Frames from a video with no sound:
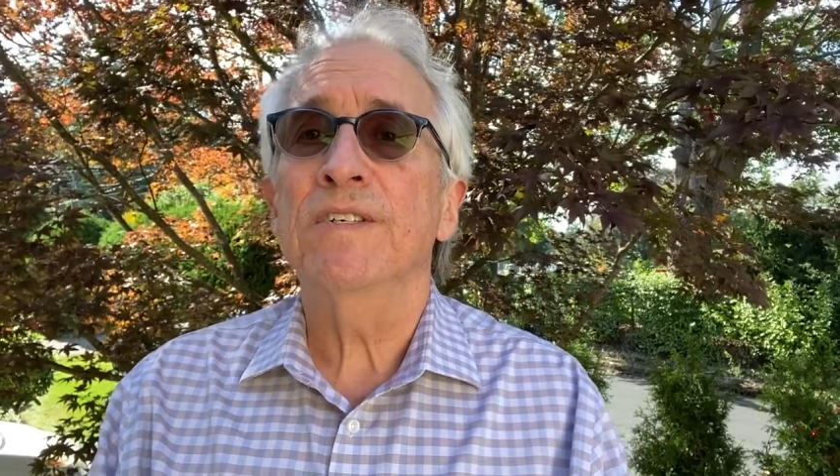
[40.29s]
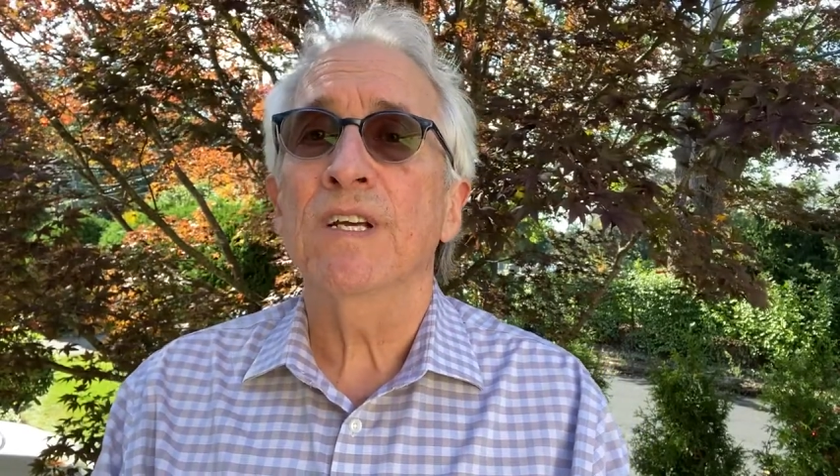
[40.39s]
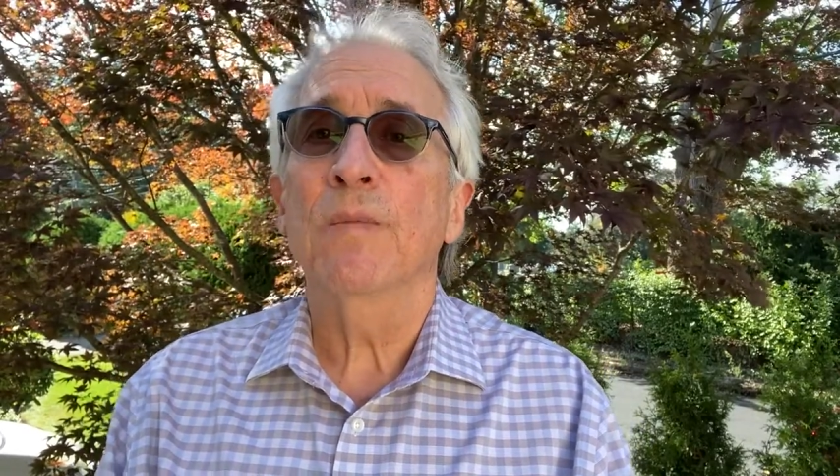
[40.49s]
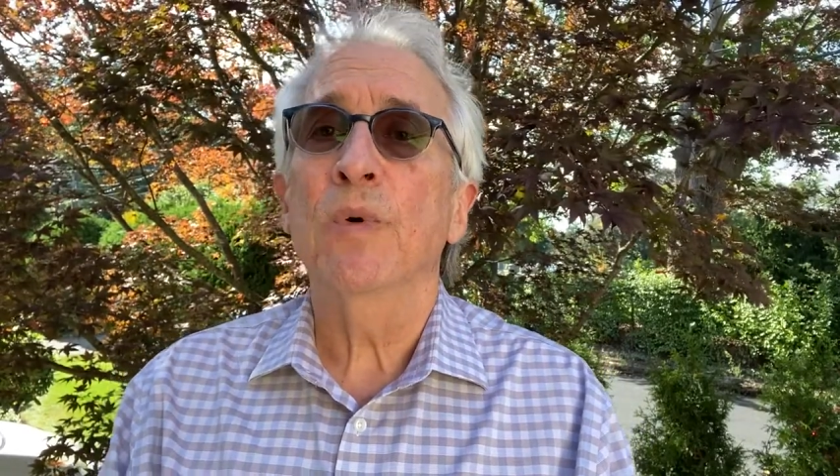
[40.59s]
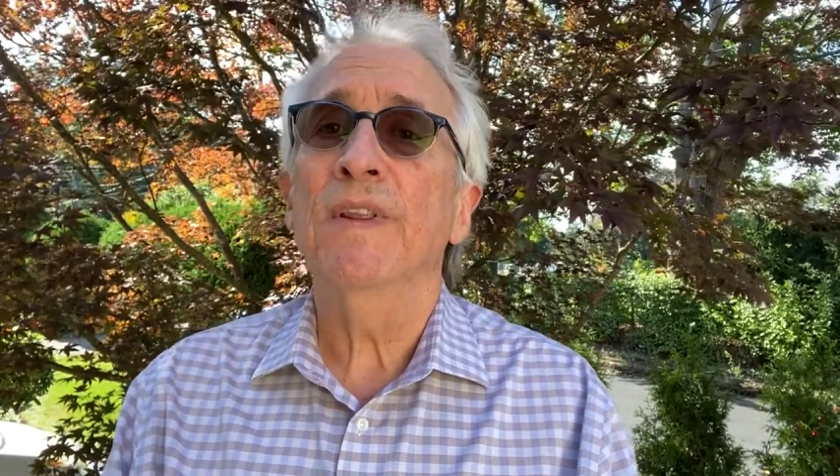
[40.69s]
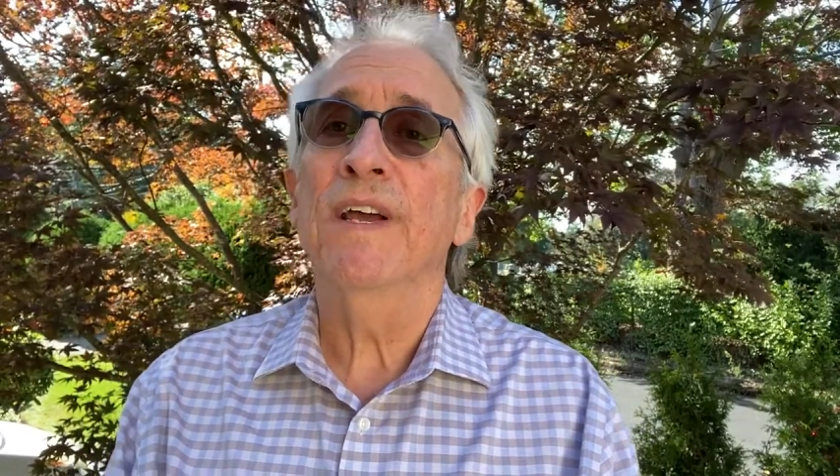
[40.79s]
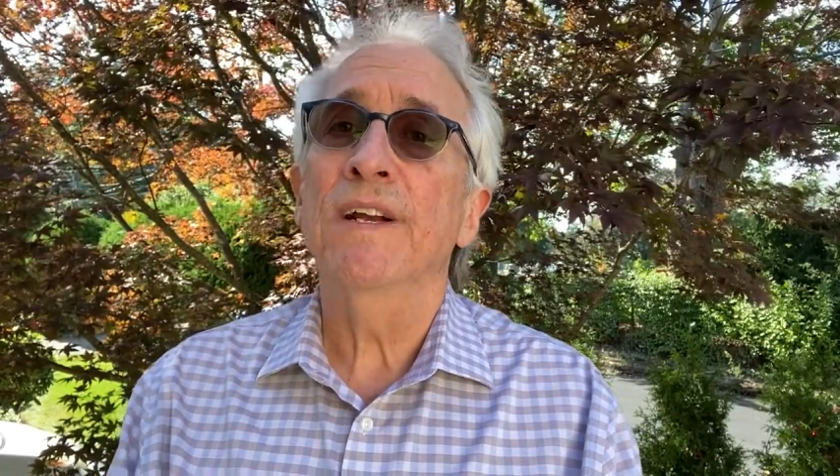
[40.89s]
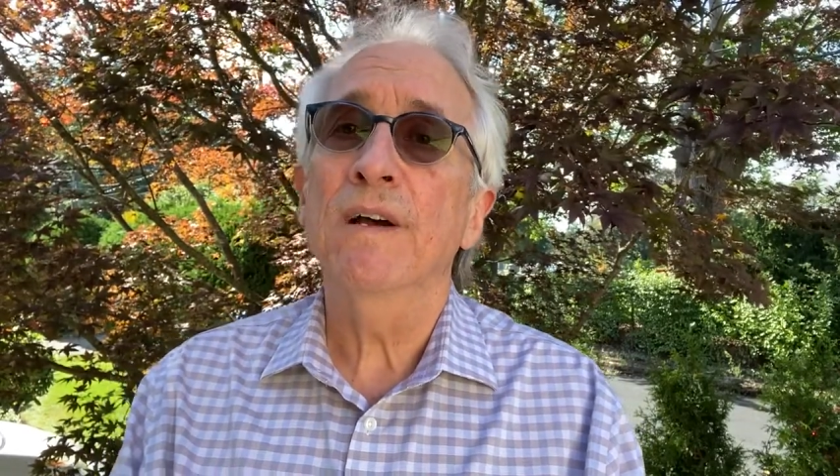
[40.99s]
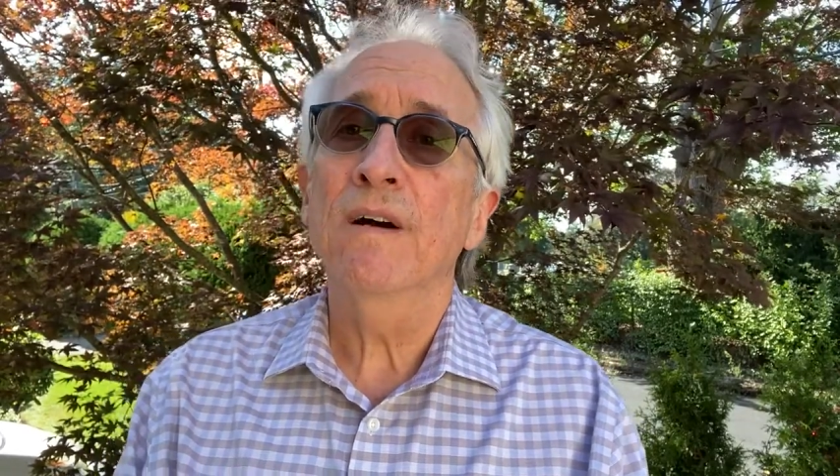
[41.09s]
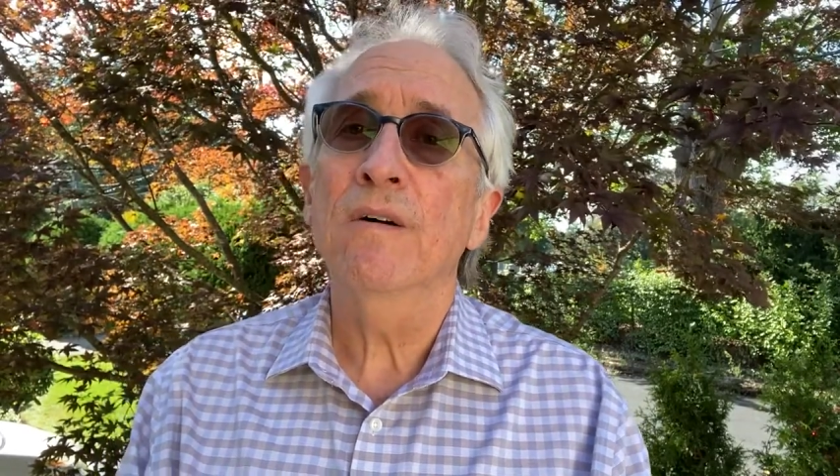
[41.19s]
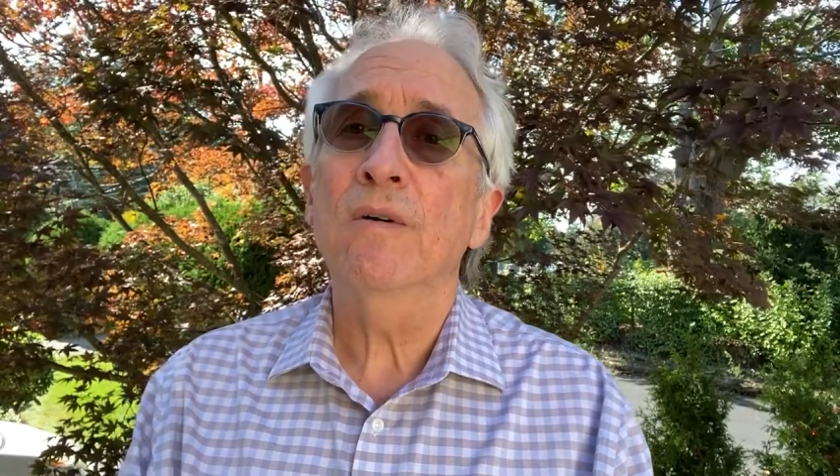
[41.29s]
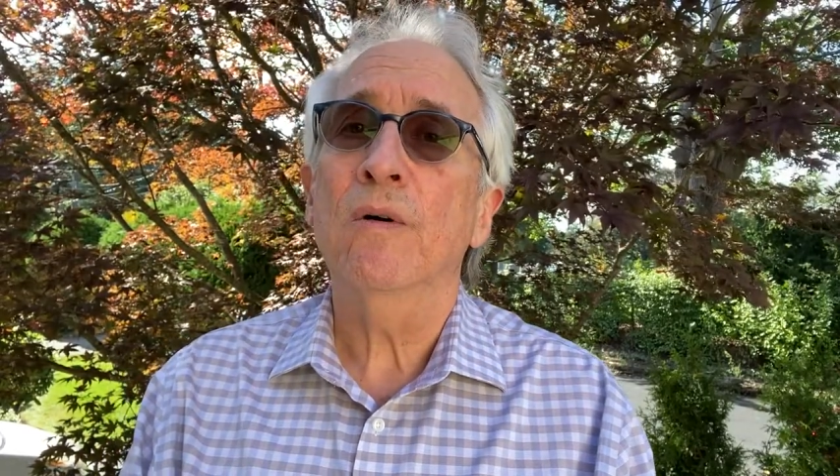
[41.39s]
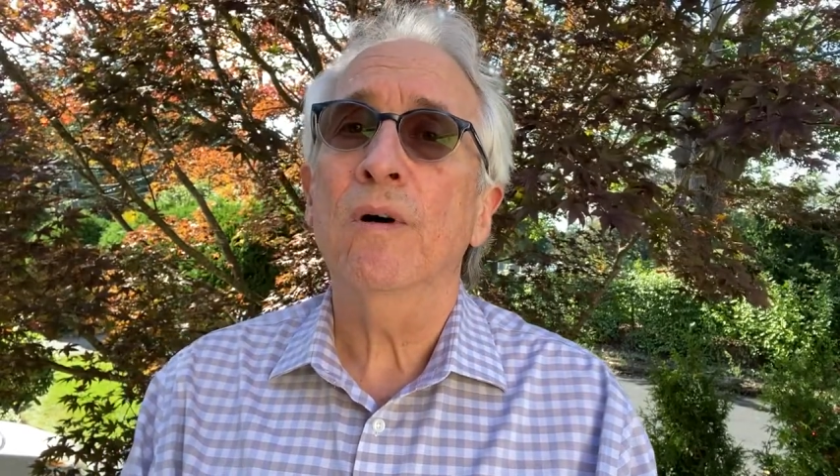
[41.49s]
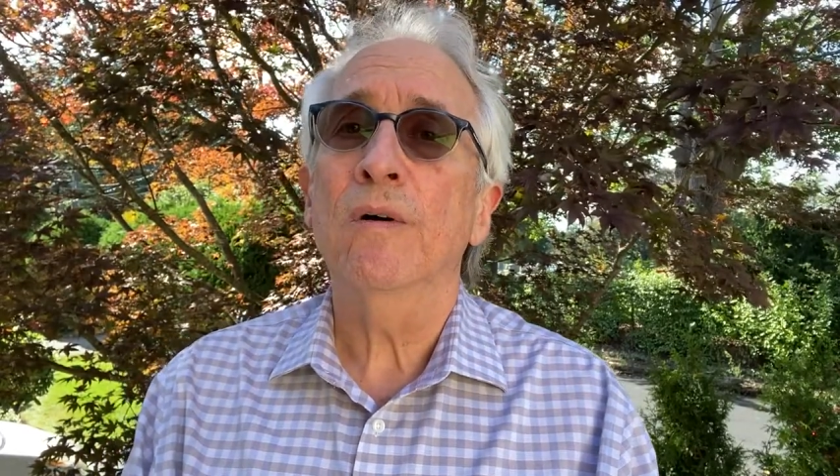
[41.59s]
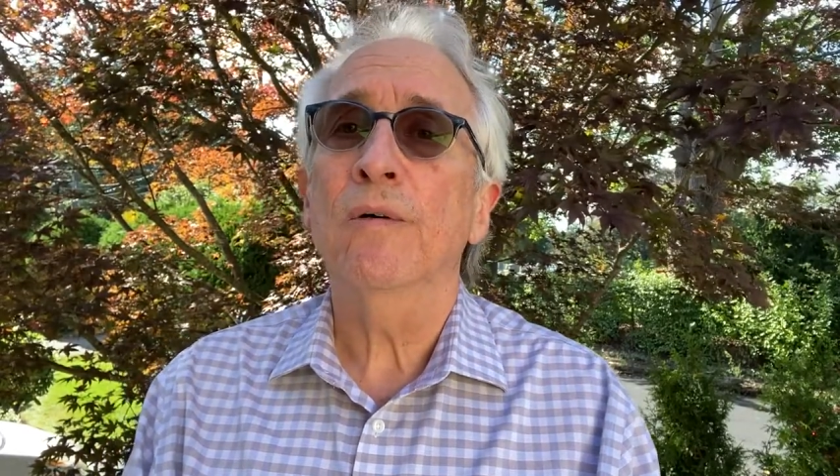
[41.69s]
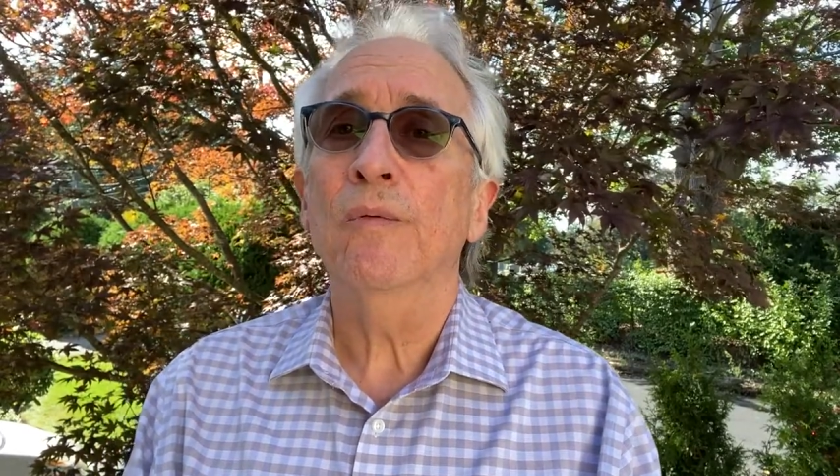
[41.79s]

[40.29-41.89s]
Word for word: someone they know or